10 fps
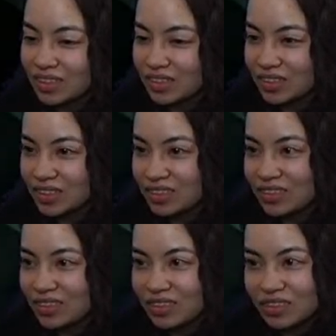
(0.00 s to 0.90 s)
This
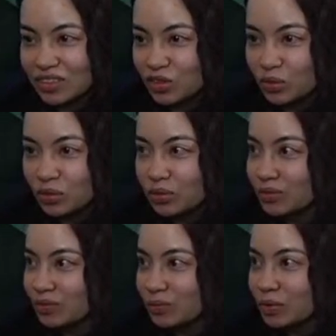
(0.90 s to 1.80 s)
is
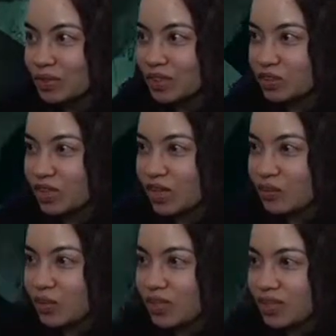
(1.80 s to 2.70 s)
the Blizzard
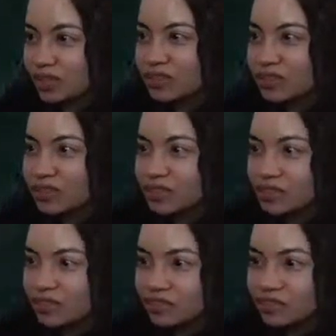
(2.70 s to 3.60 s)
game way.
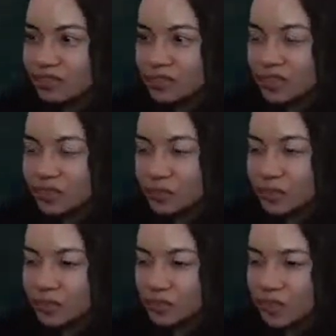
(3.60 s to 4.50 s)
We'll
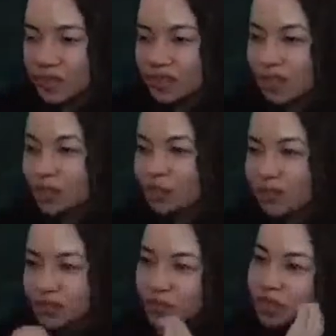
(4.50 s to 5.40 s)
change shop fans. I
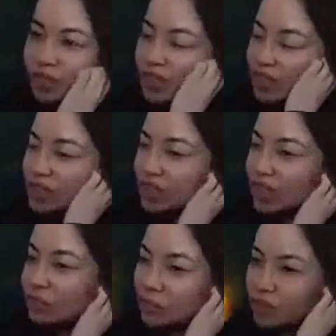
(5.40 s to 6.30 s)
always felt like I
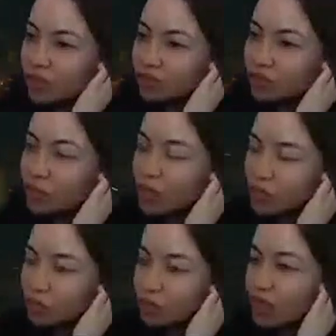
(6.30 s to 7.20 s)
saw more
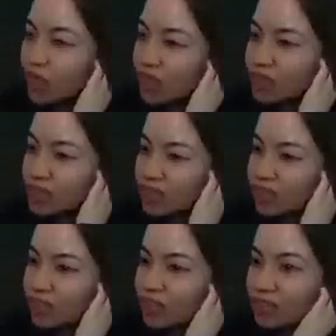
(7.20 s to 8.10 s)
questionable names
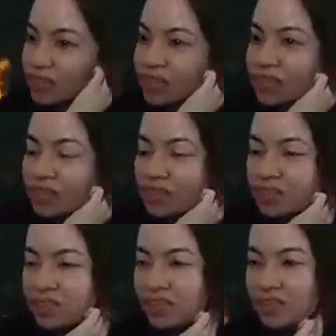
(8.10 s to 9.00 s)
in
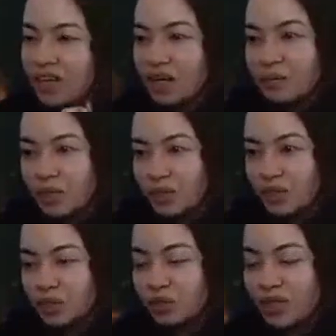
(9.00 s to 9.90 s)

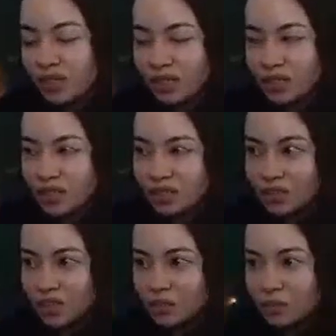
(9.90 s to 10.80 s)
Diablo
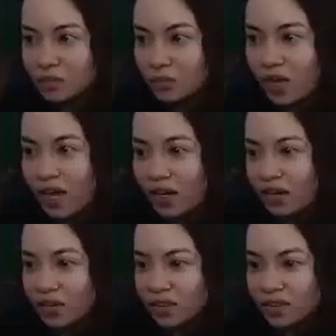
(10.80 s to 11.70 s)
and
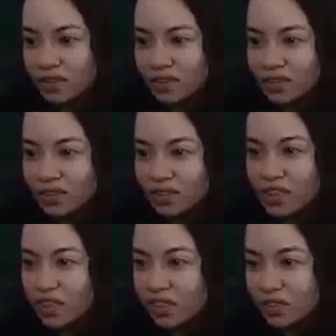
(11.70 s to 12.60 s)
WoW than I did in
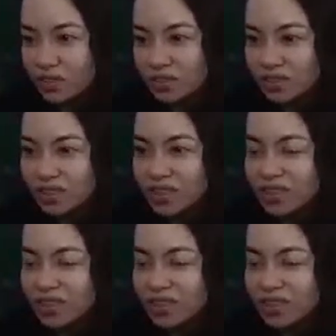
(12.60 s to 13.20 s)
any other.